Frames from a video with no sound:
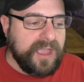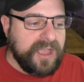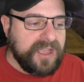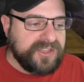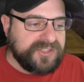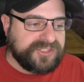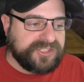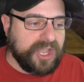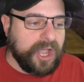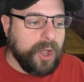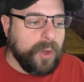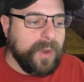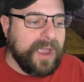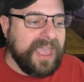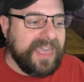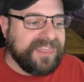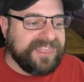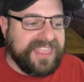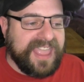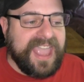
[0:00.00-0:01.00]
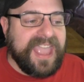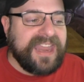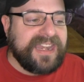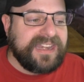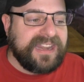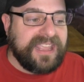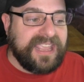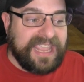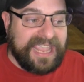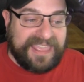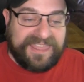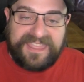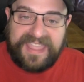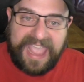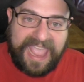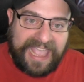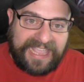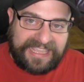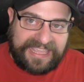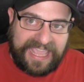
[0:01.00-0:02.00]
So then in
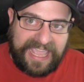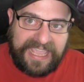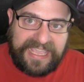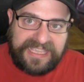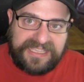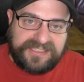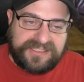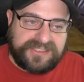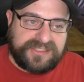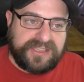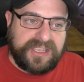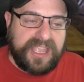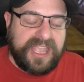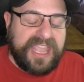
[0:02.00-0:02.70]
that case,